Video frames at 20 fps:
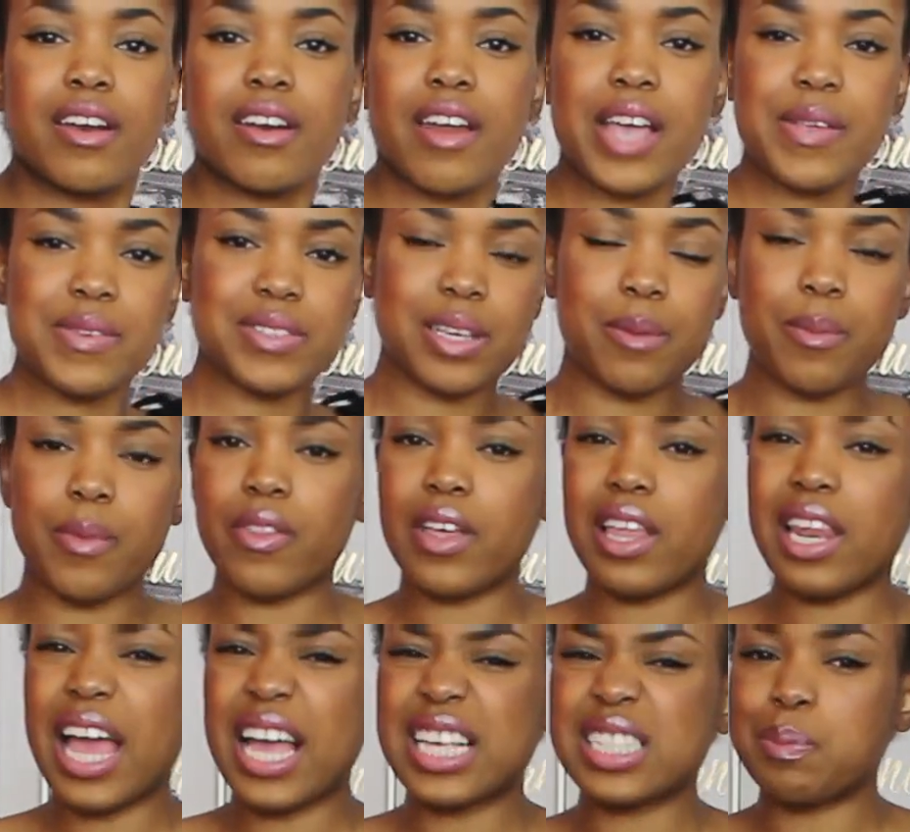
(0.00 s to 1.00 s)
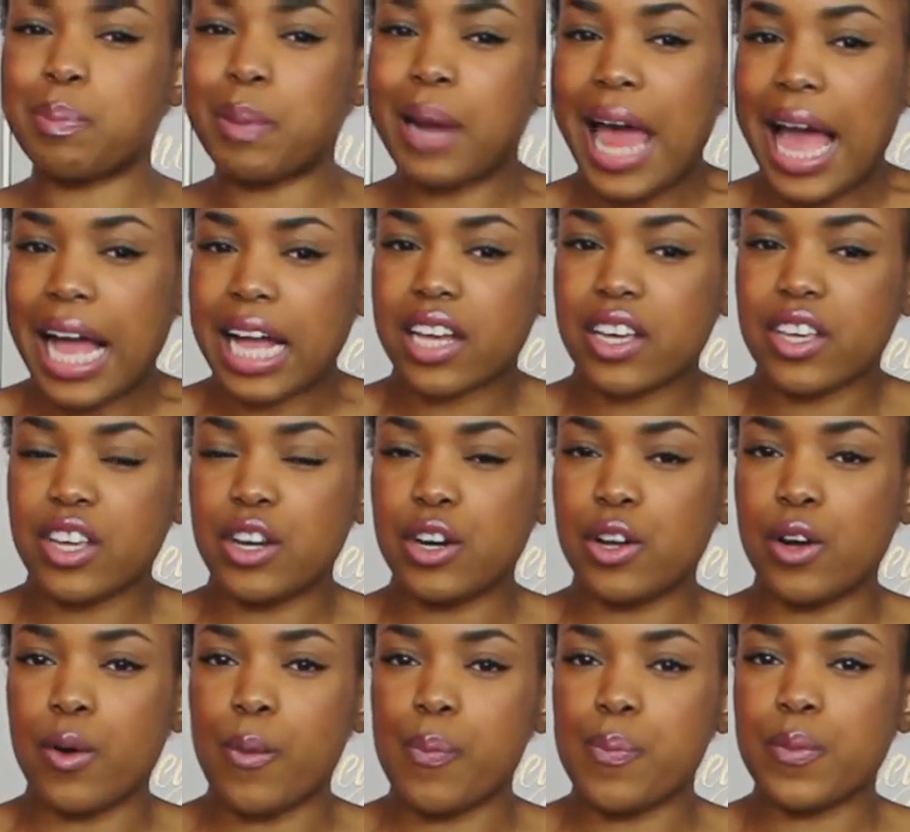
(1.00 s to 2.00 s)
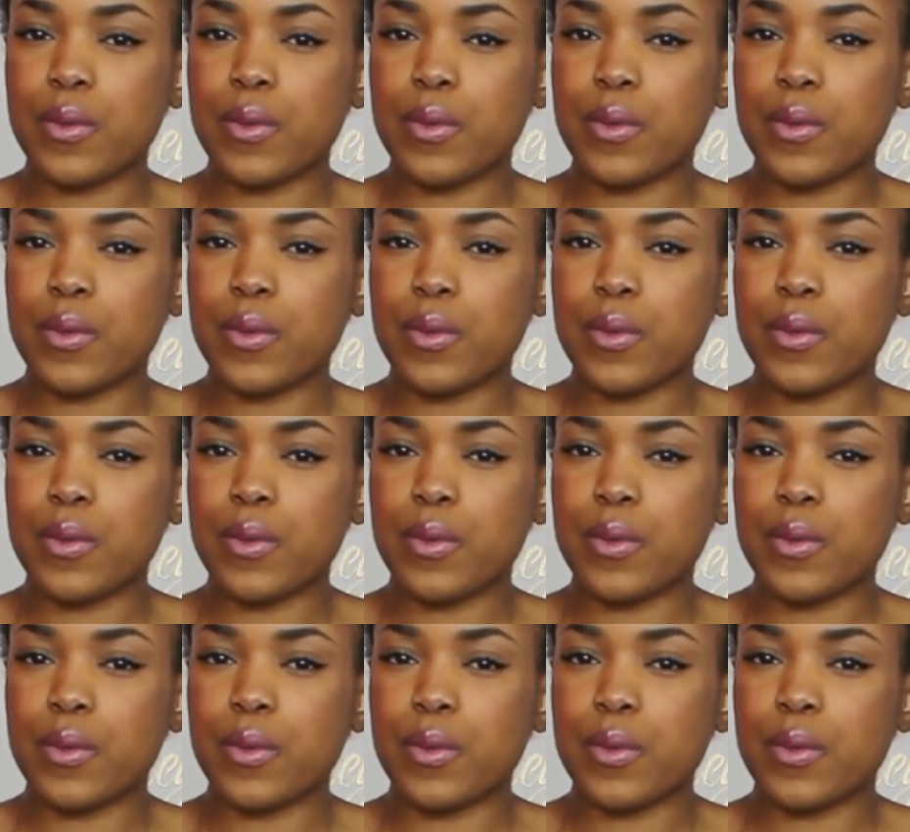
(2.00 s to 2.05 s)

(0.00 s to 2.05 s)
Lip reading: Nice for someone that likes black, you know,